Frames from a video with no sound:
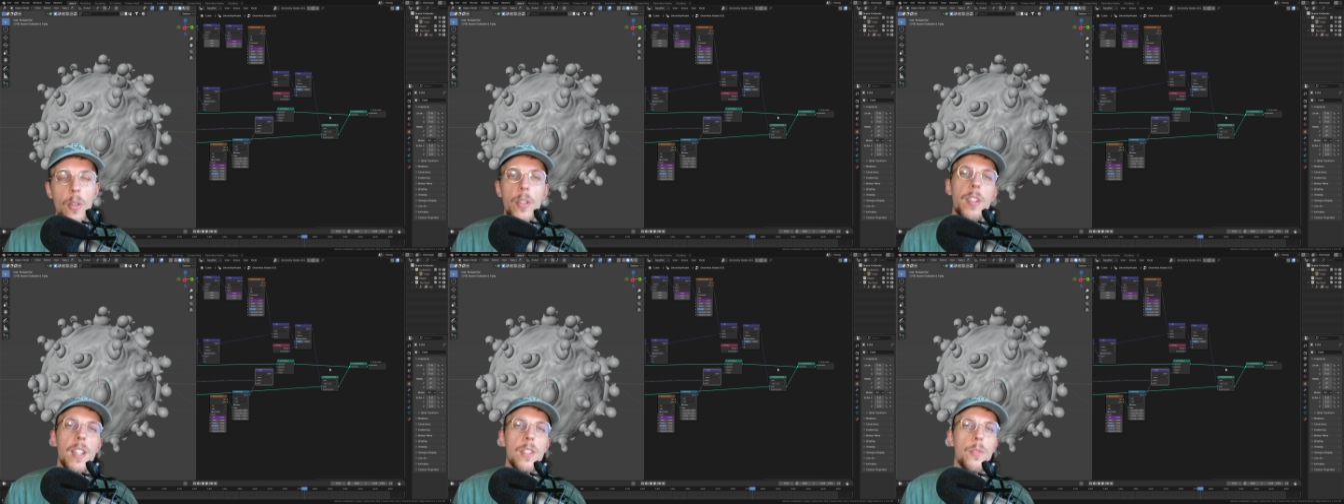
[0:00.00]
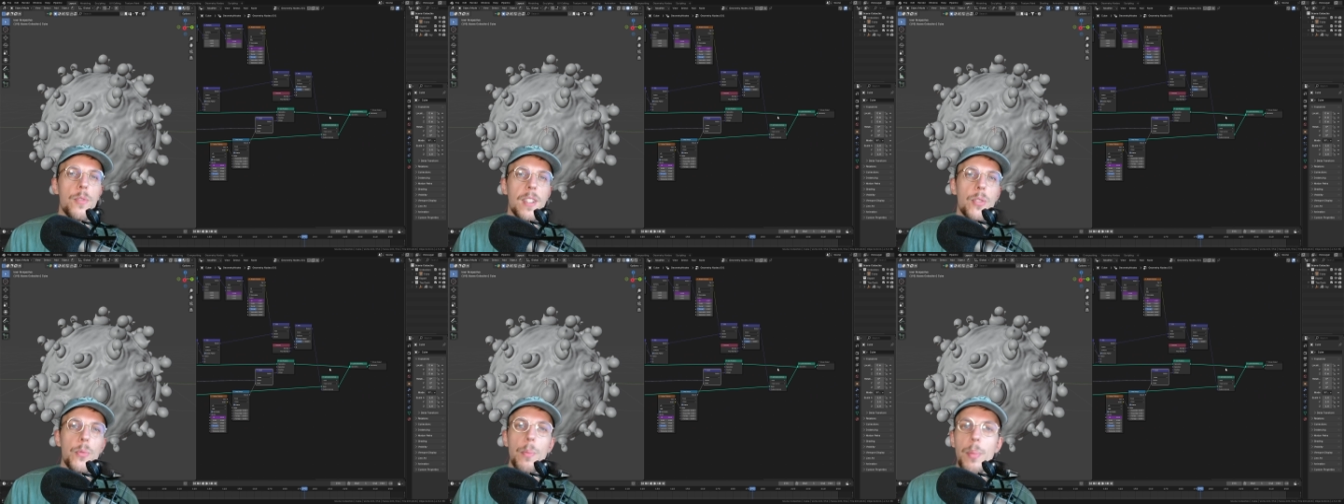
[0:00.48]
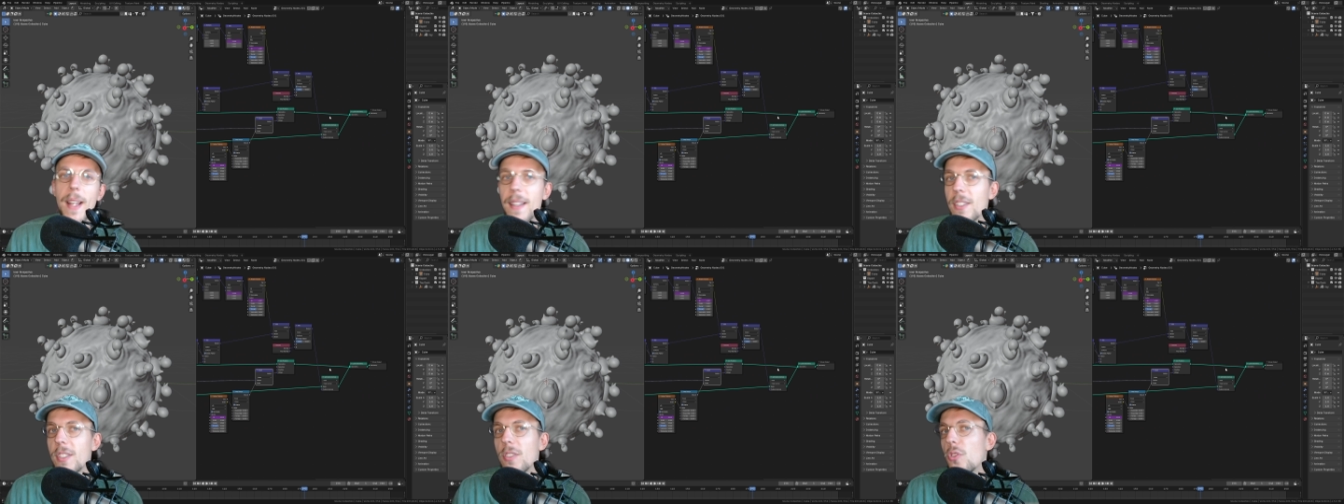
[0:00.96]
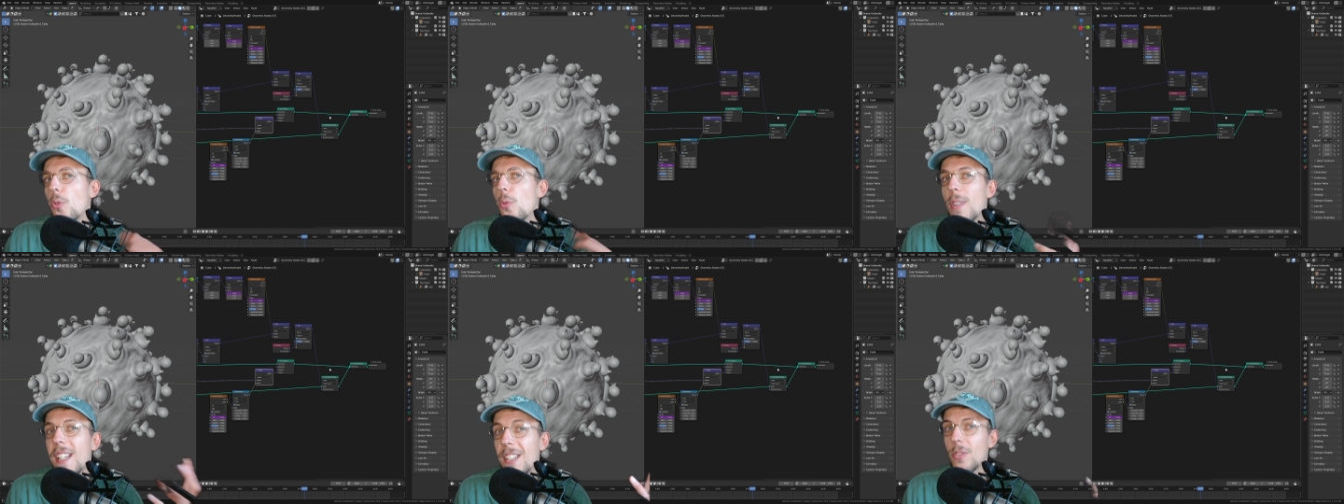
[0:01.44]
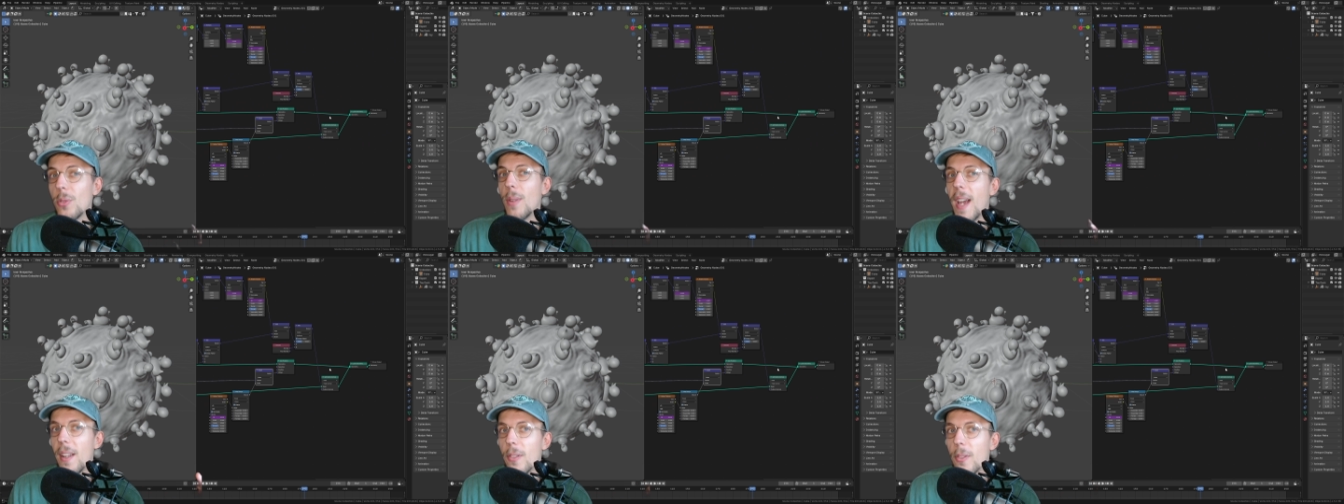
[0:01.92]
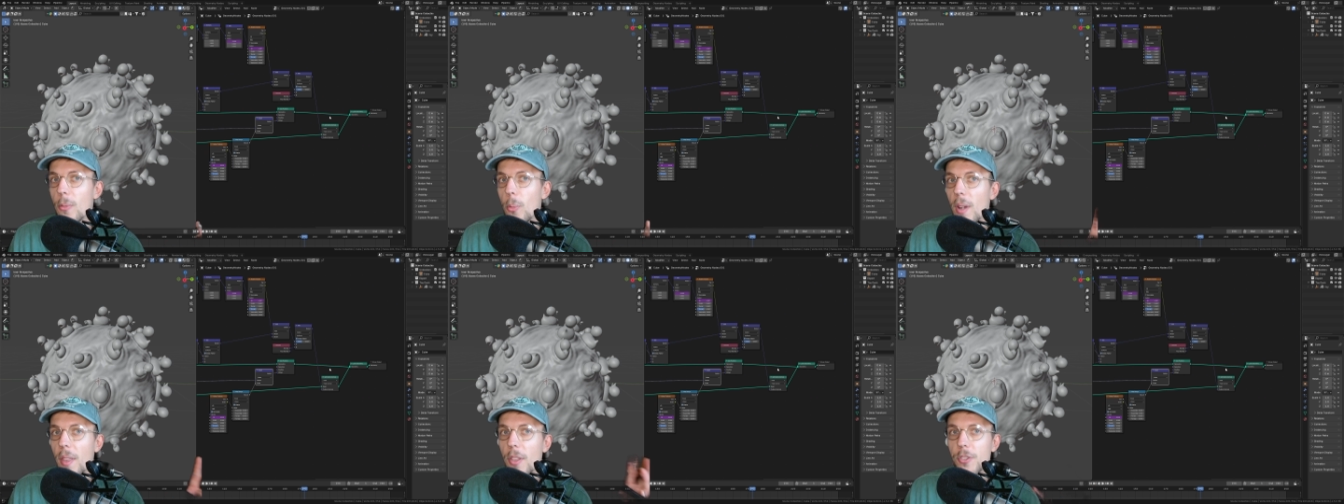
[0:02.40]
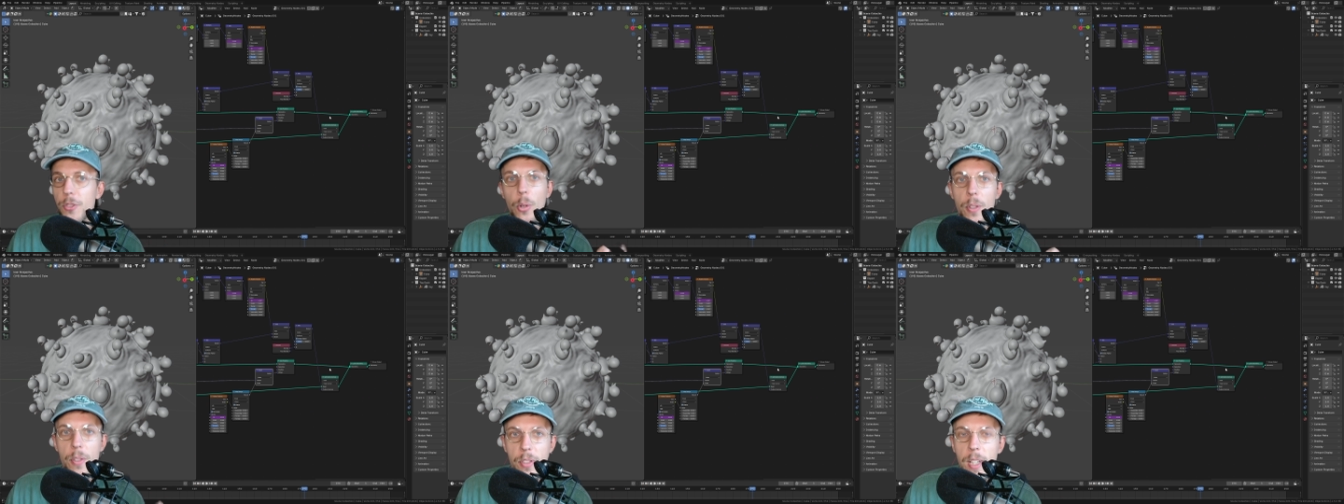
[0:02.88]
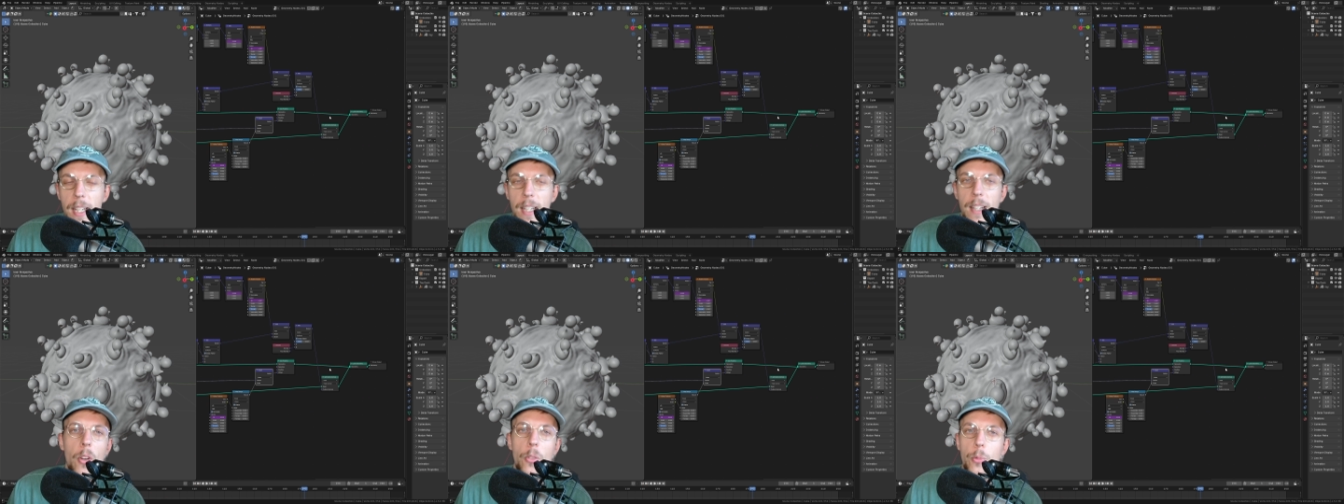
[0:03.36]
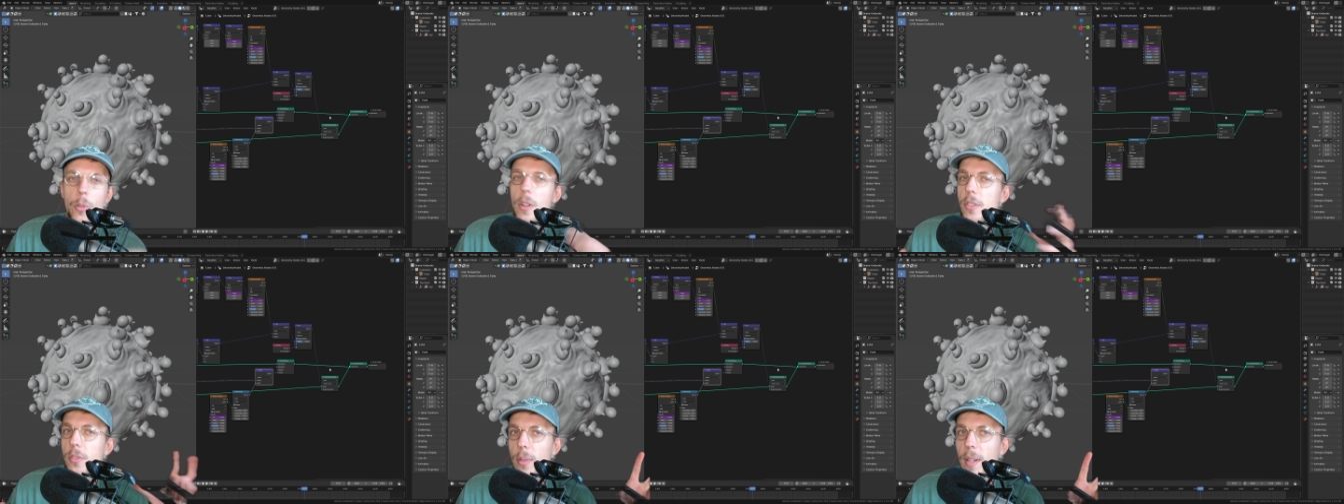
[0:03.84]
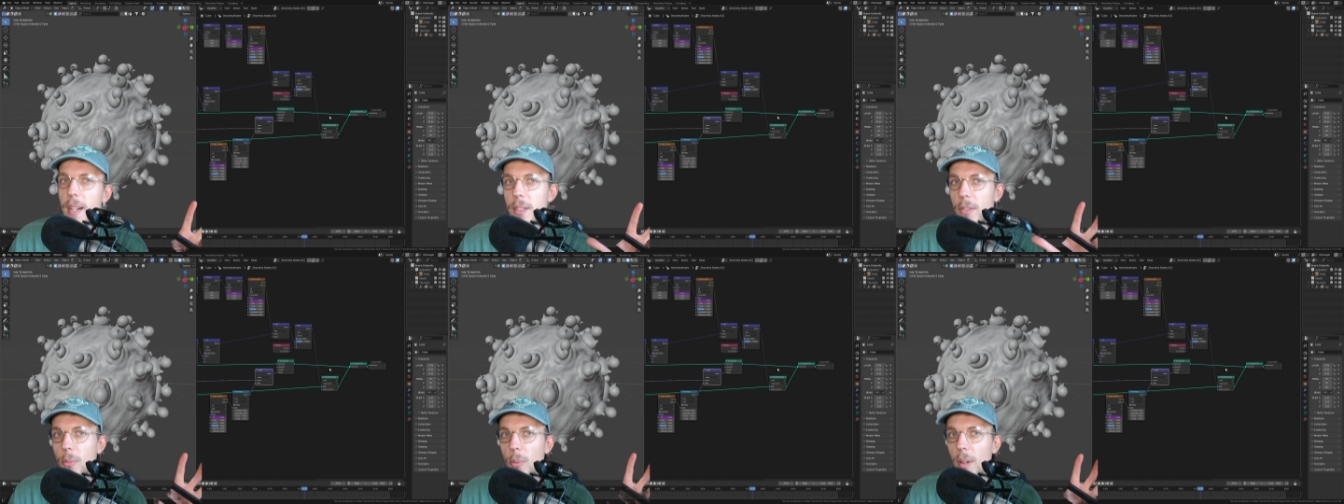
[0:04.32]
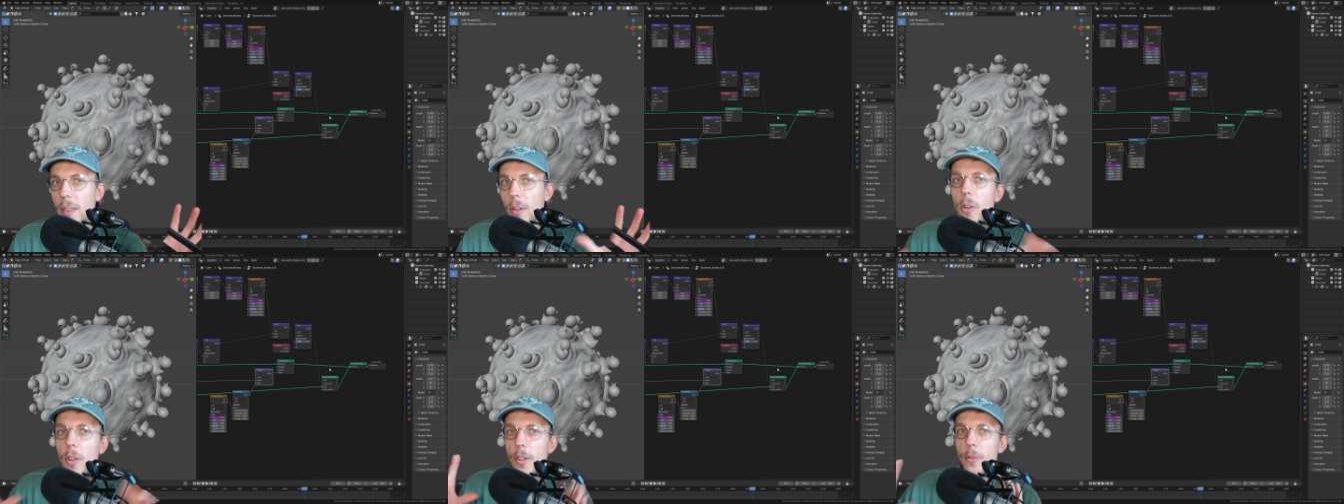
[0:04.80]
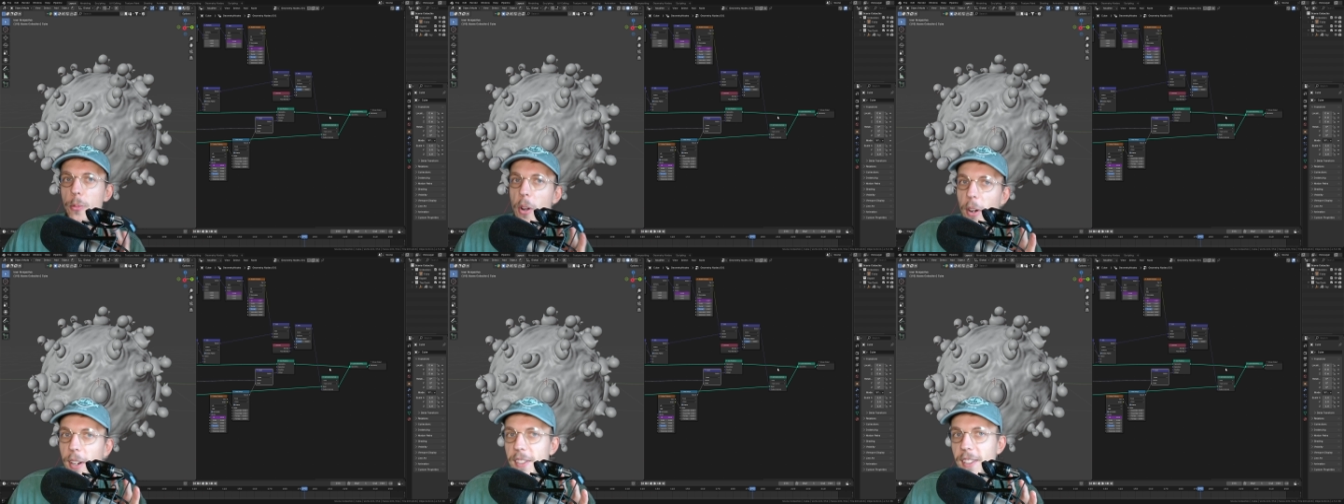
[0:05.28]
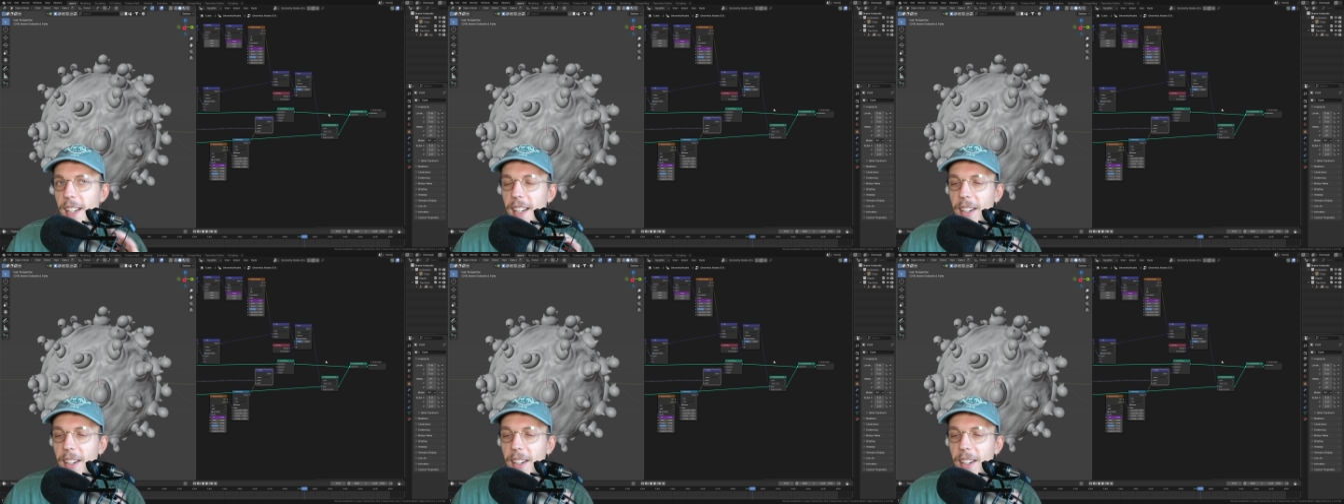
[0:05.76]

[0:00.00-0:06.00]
or you can use it to blend trees together with dirt or rocks together with other rocks,